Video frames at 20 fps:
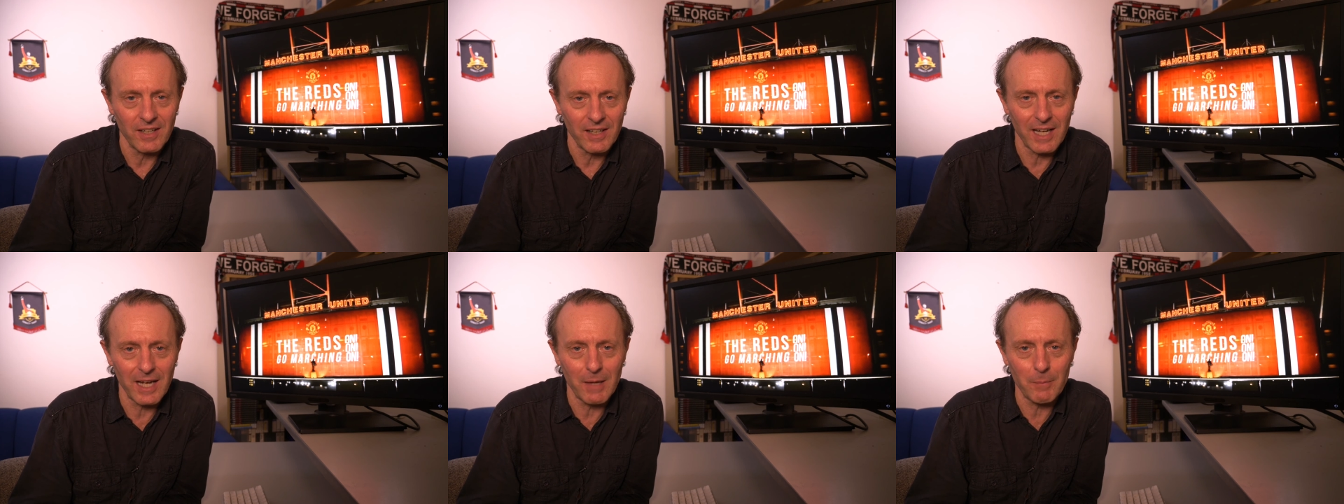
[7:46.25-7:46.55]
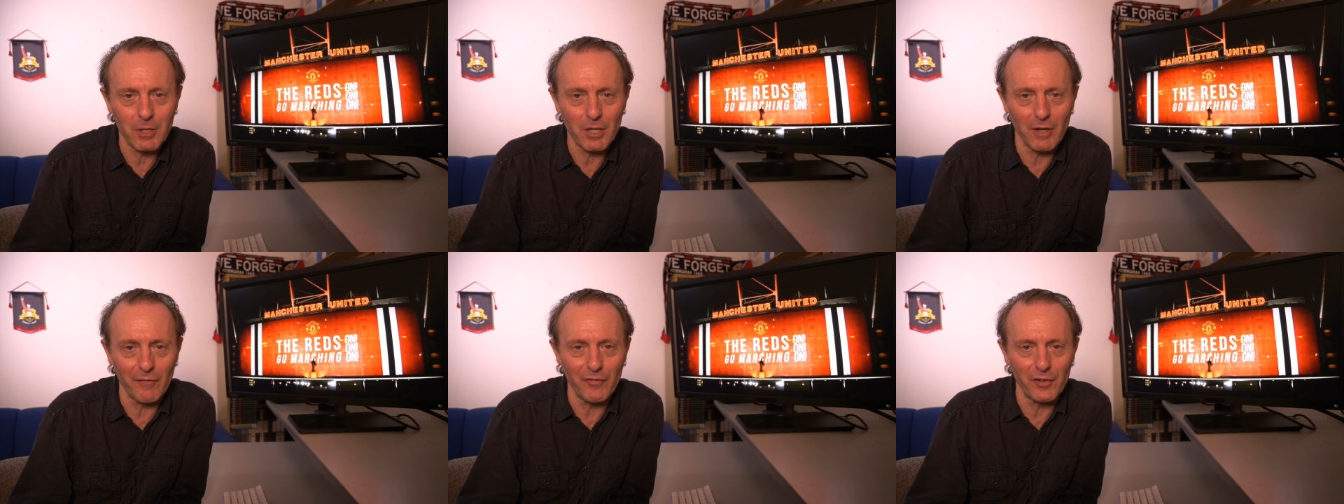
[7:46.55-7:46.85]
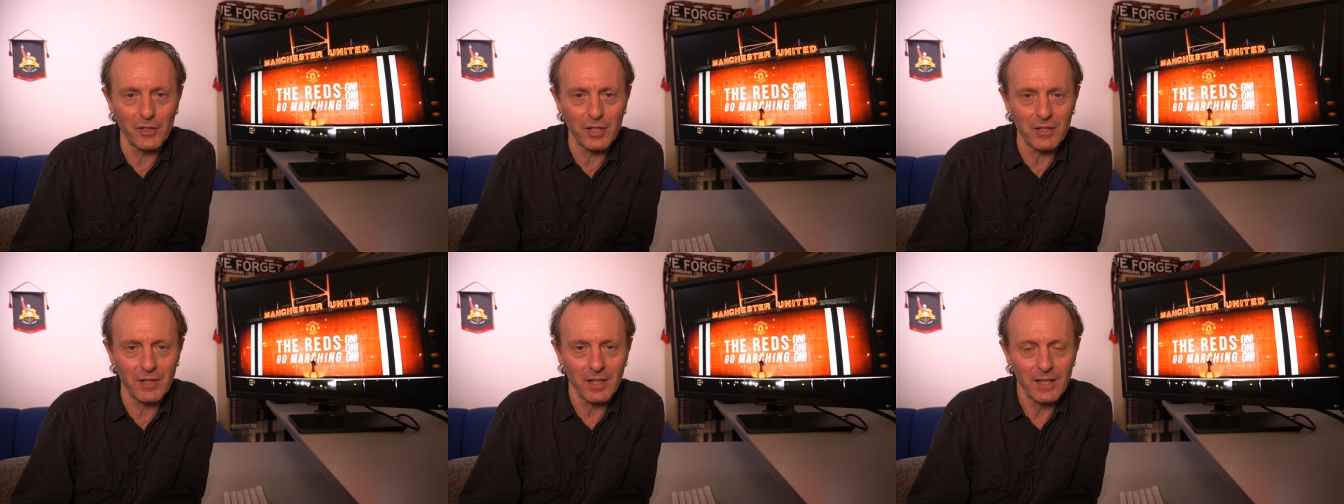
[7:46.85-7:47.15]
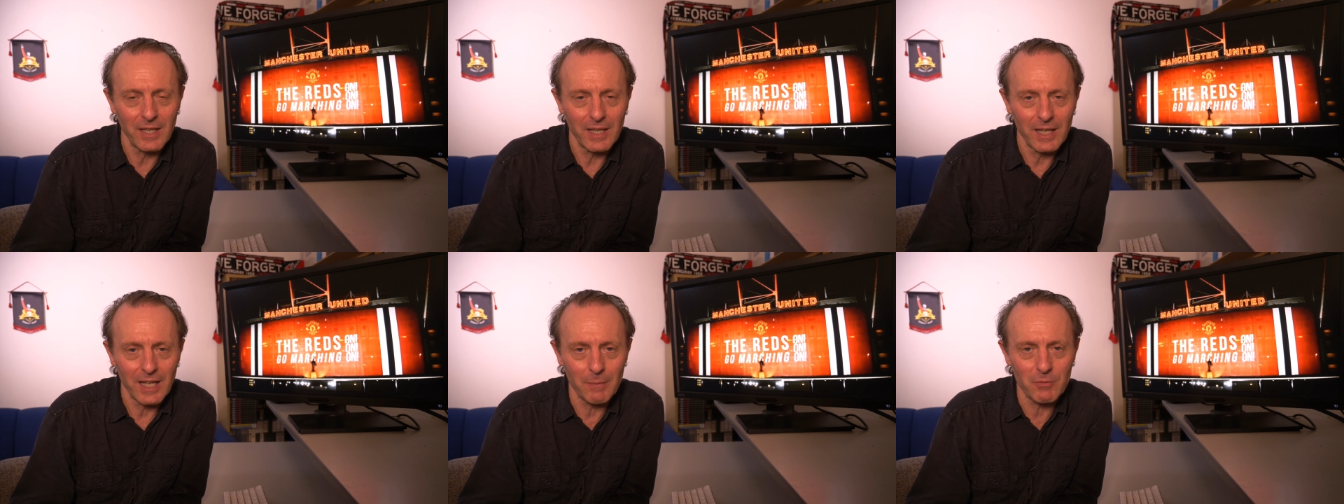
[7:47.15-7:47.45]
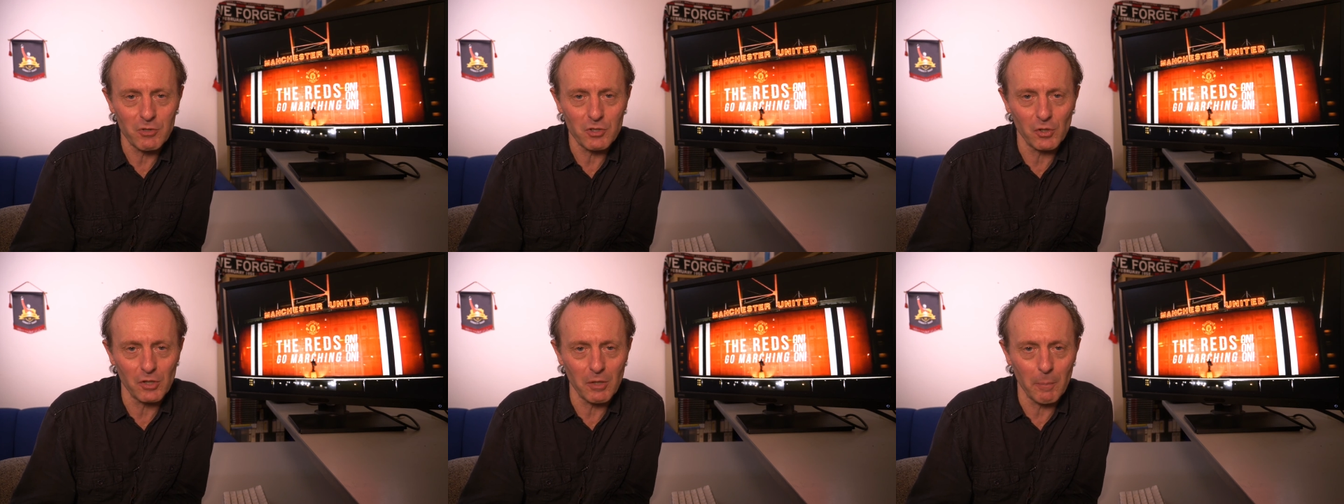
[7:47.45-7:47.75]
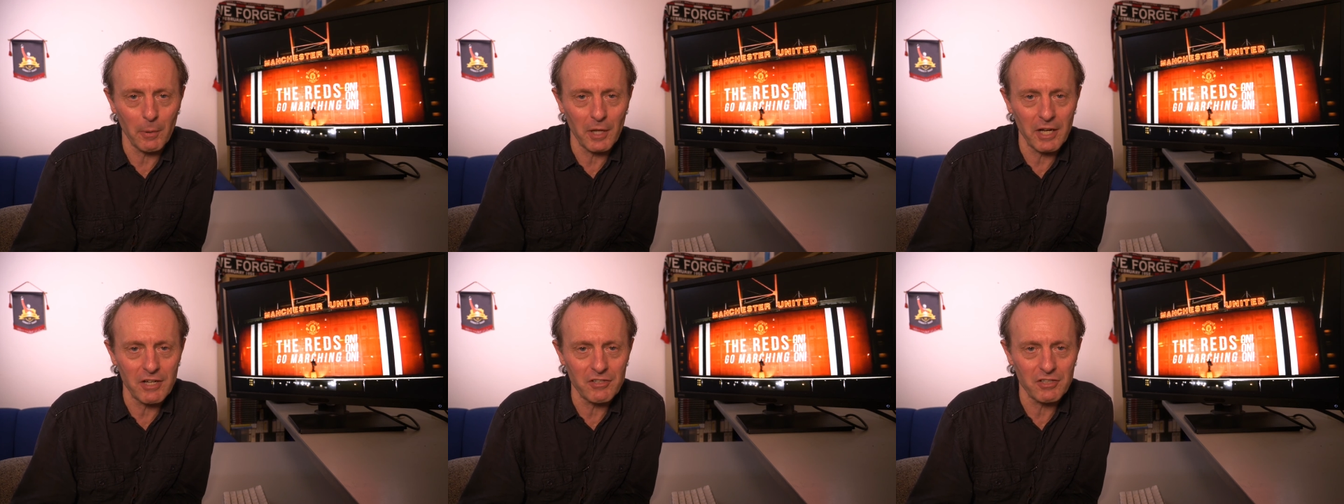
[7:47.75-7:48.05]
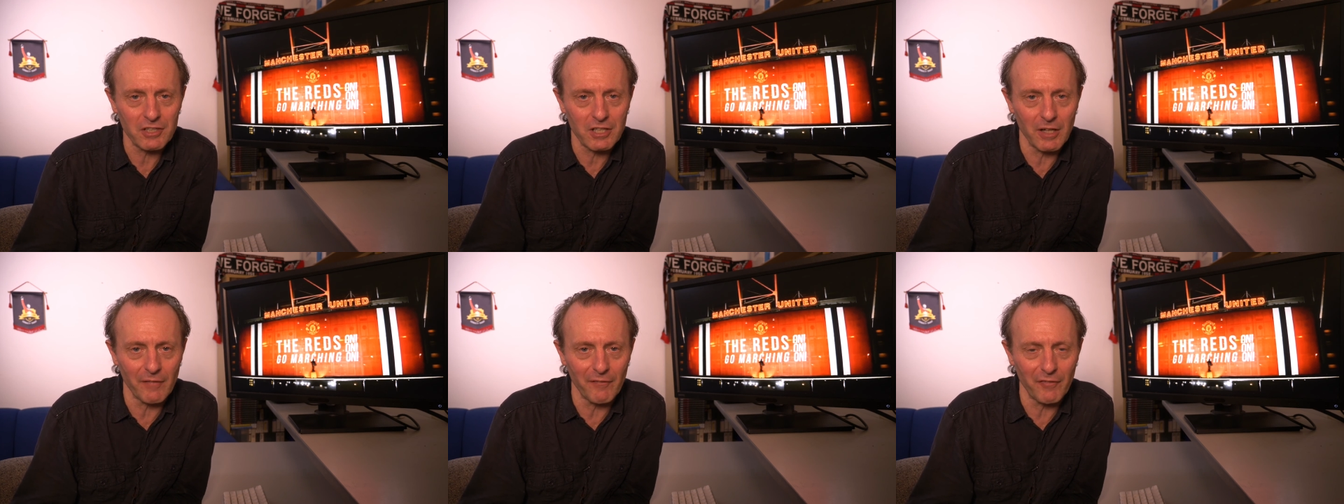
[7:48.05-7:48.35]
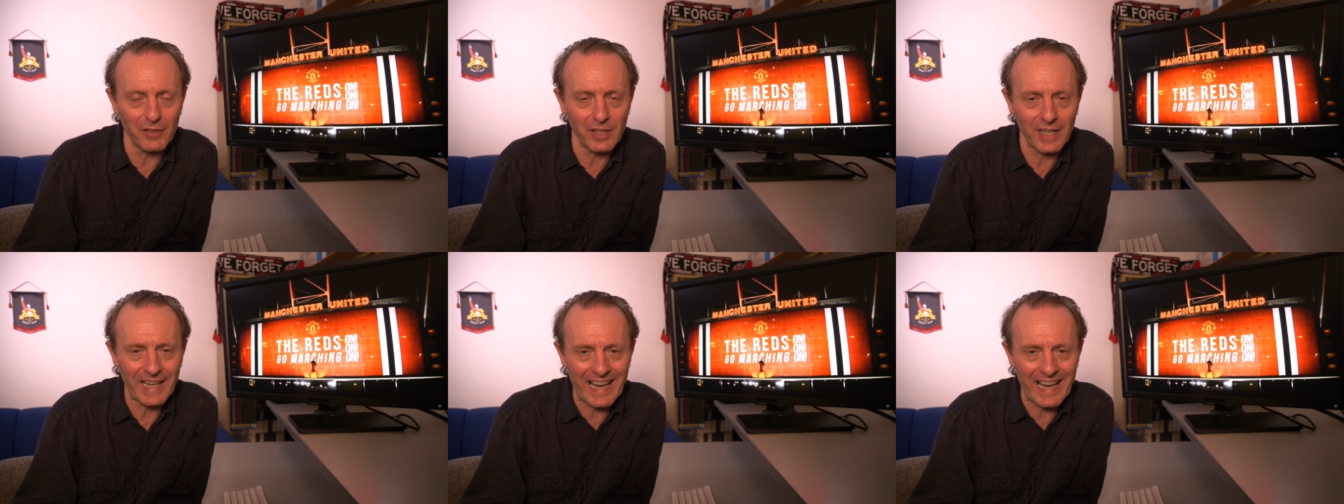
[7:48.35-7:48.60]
I'm confident. I'm sure the players are confident.